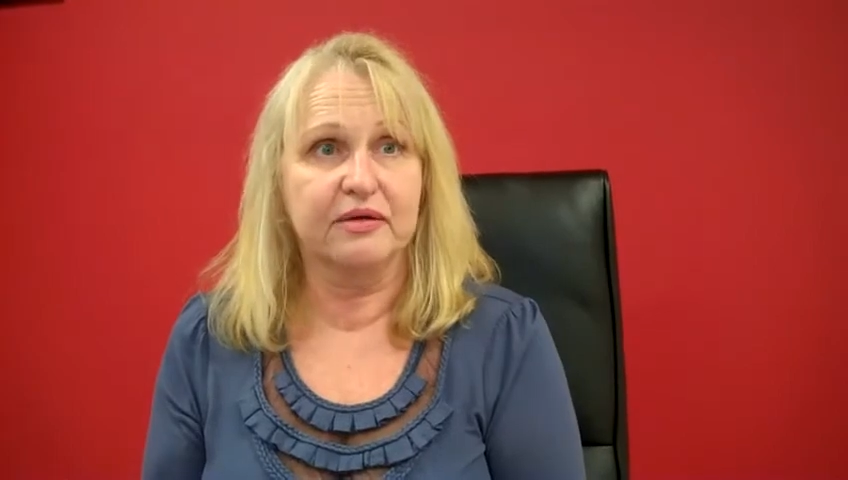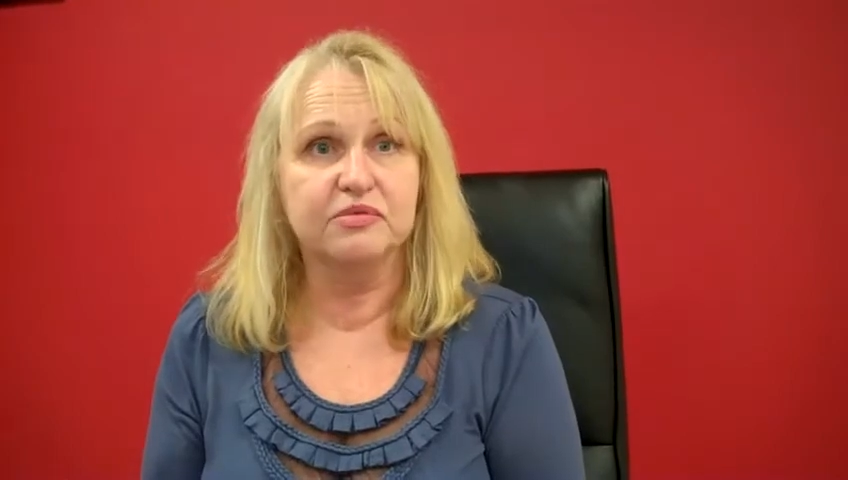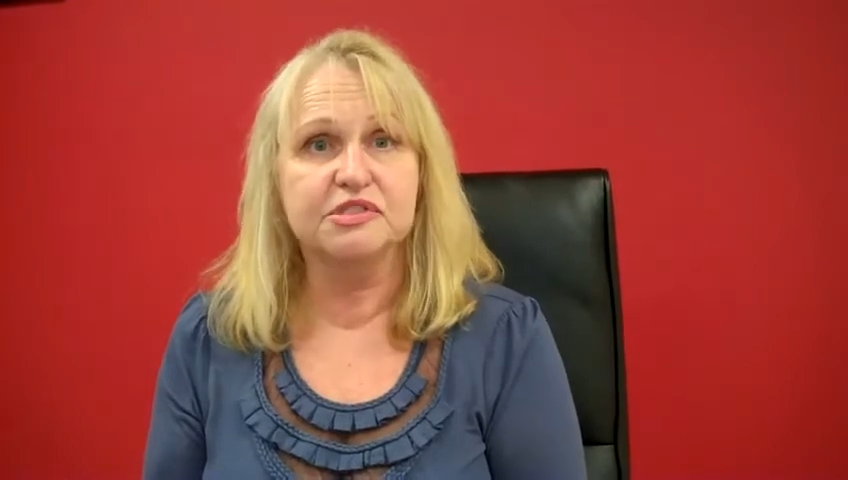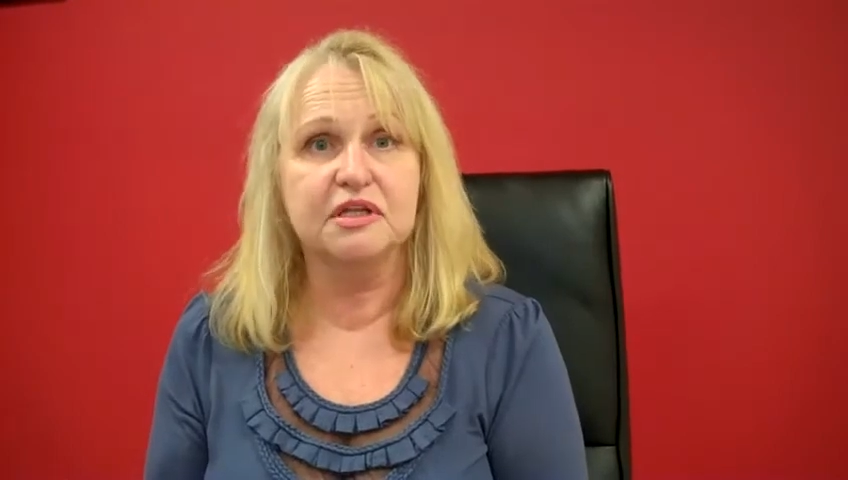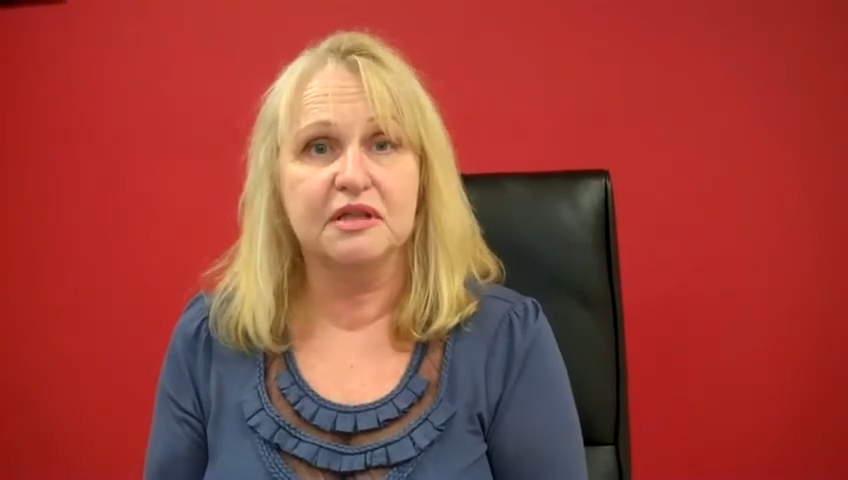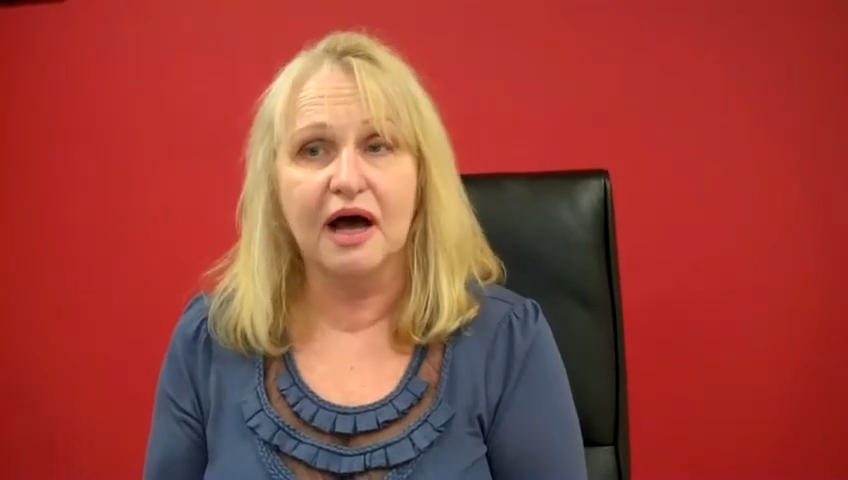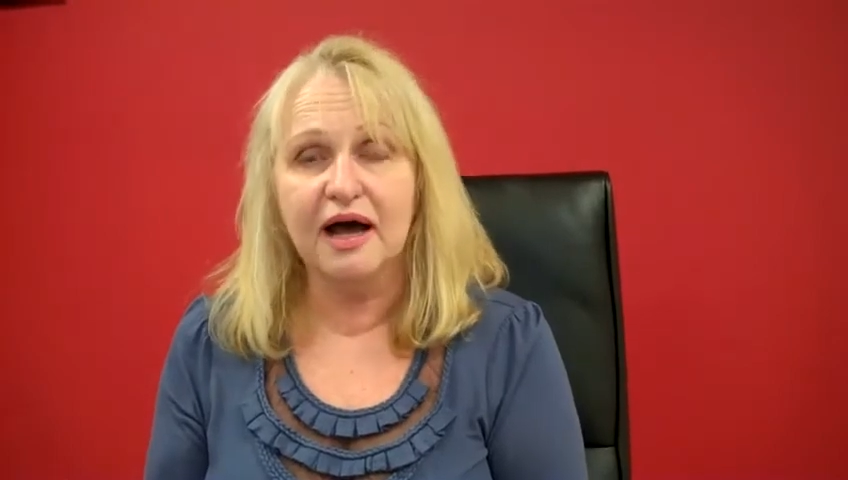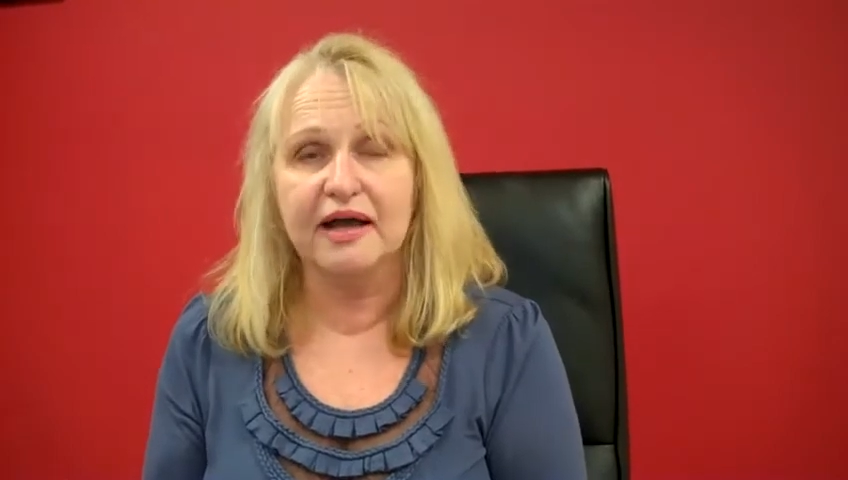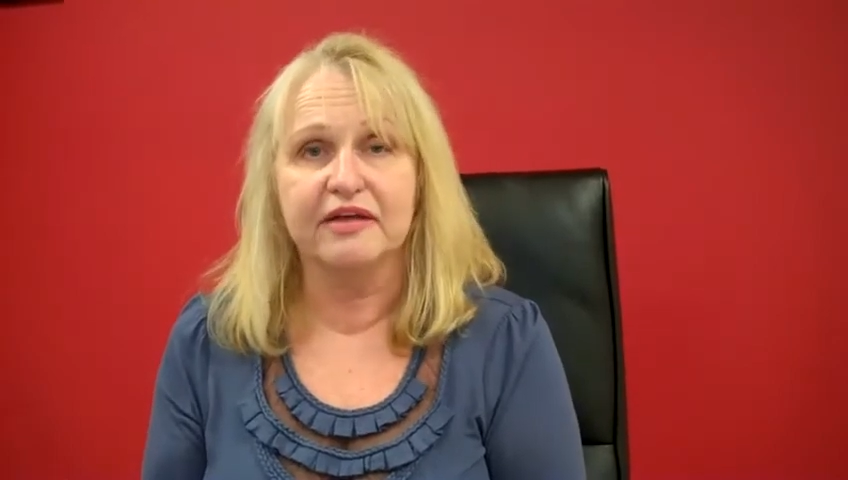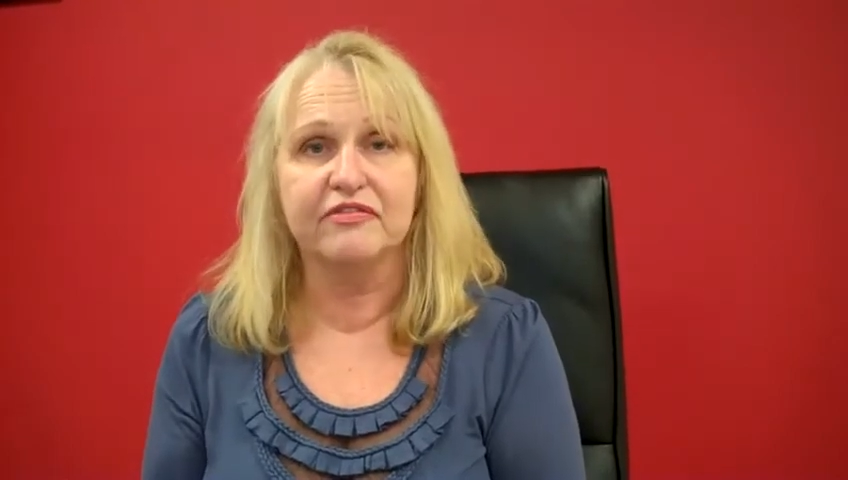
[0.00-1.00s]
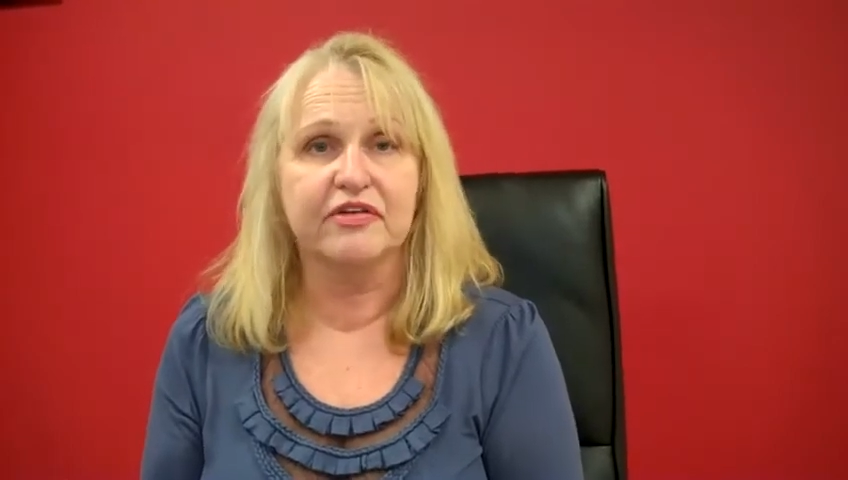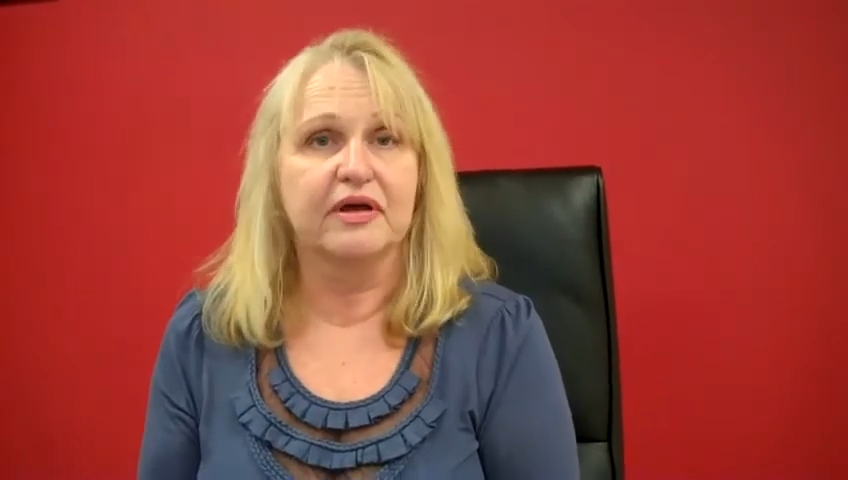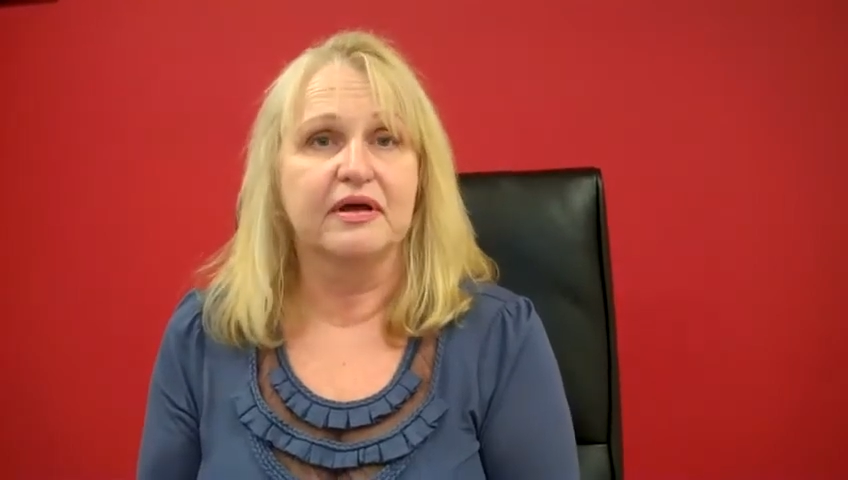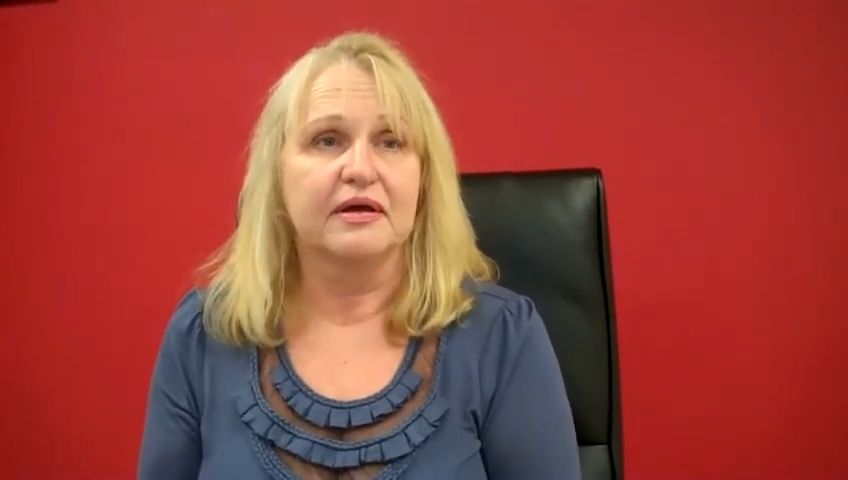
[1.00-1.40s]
I was alive.